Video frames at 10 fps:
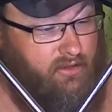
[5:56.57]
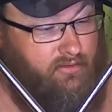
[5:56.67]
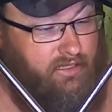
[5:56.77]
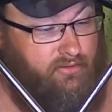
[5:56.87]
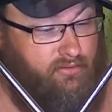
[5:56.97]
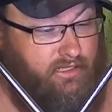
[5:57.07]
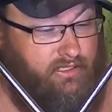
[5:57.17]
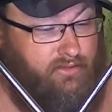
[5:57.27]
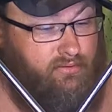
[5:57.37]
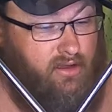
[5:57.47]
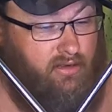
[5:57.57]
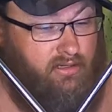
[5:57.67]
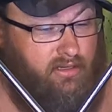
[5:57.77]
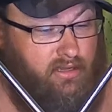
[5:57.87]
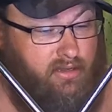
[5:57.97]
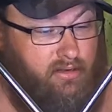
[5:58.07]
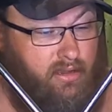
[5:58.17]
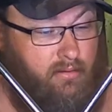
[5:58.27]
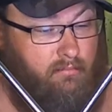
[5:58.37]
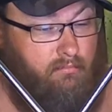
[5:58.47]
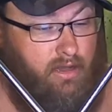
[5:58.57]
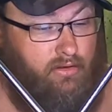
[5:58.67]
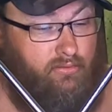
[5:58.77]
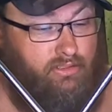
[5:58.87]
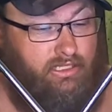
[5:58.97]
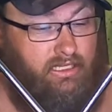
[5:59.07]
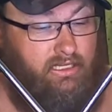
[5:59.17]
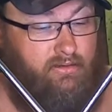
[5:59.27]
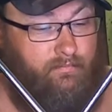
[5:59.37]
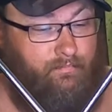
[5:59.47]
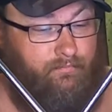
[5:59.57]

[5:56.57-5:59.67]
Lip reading: The traditional Octagon Manucci.